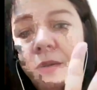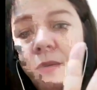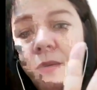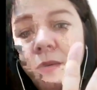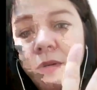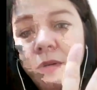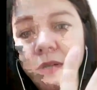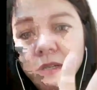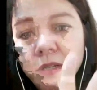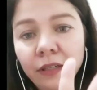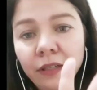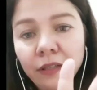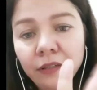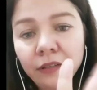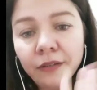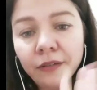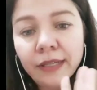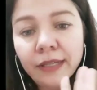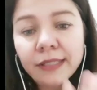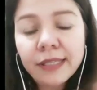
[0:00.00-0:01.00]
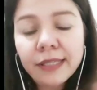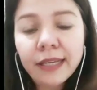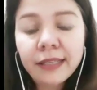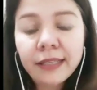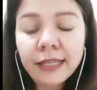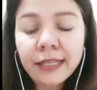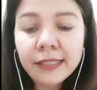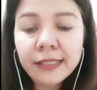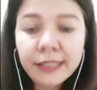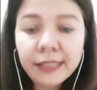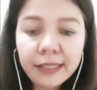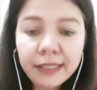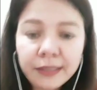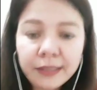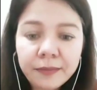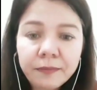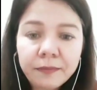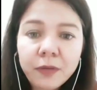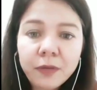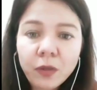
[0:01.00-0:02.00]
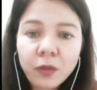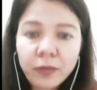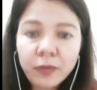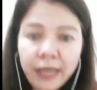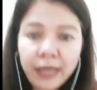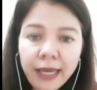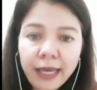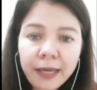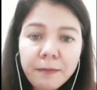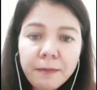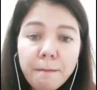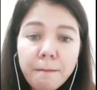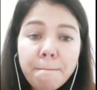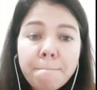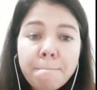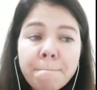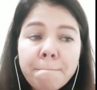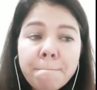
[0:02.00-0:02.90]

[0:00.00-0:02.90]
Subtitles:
or another essay. That's it. Okay?